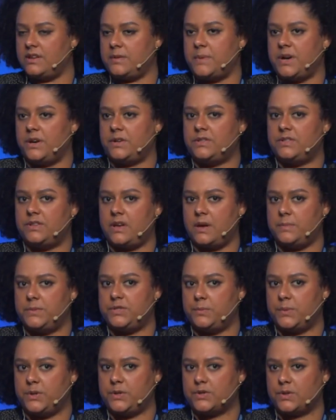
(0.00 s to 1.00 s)
about
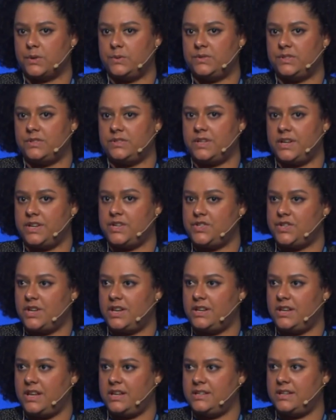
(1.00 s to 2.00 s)
HubSpot
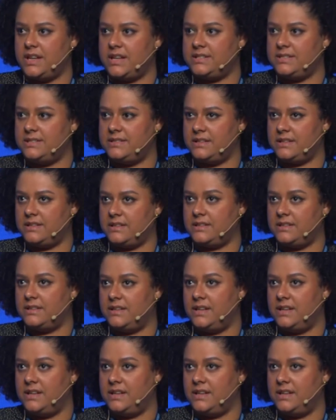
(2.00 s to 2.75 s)
consultation, and that the